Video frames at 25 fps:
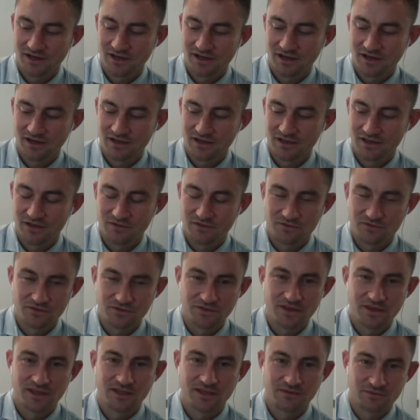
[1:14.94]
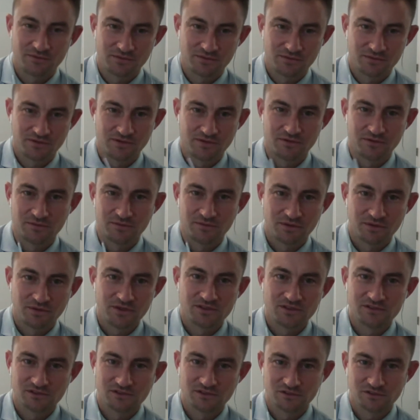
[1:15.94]
you know, if you're thinking in
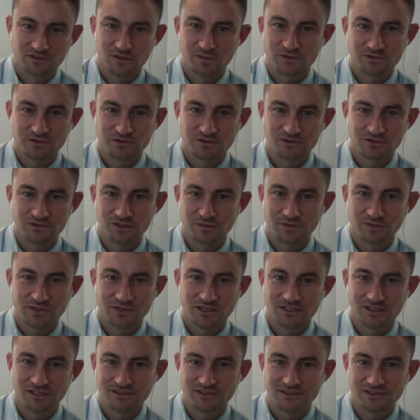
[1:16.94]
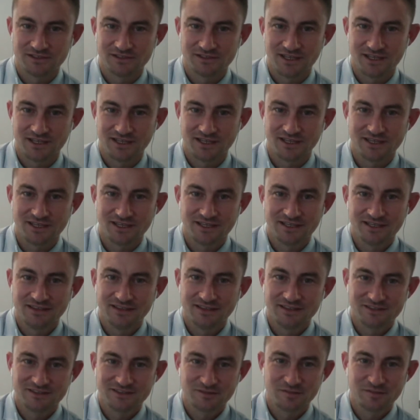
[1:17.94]
relation to scriptural interpretation, like,
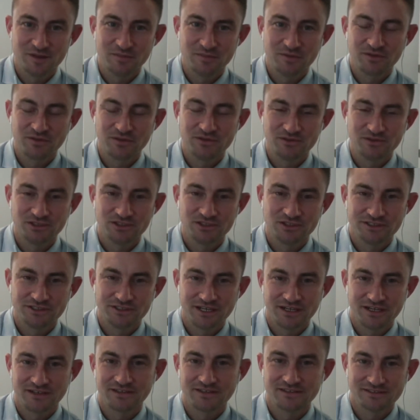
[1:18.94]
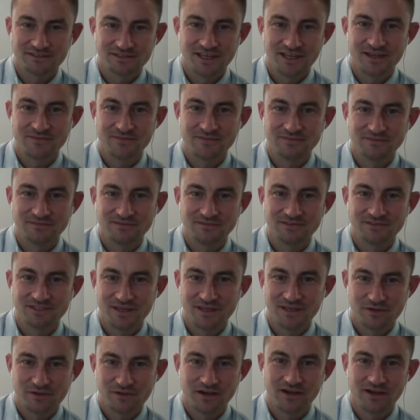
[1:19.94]
these are people who share the same
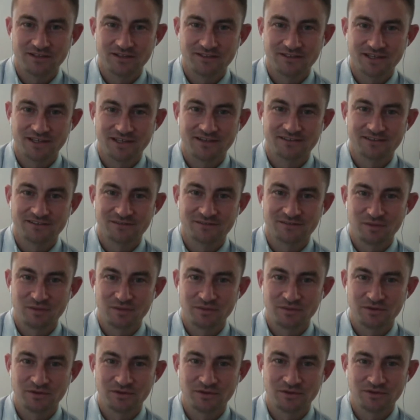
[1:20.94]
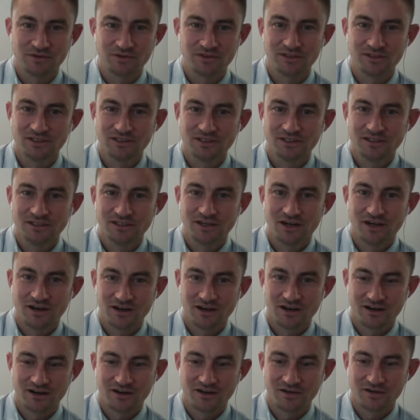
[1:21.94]
context. The people who
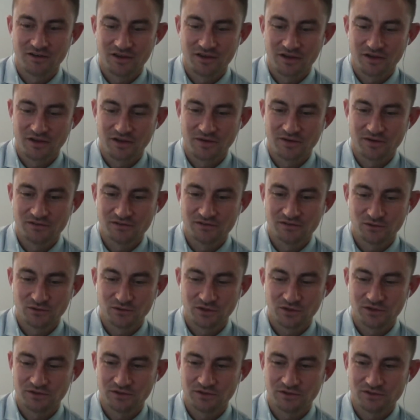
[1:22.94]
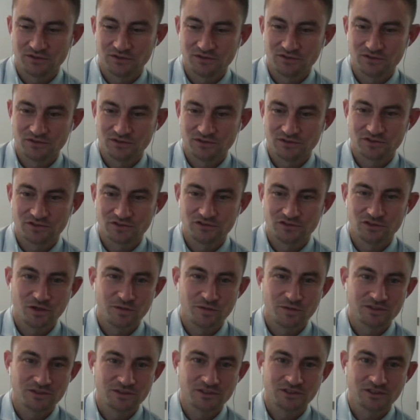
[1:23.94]
are, you know, historically, there's so much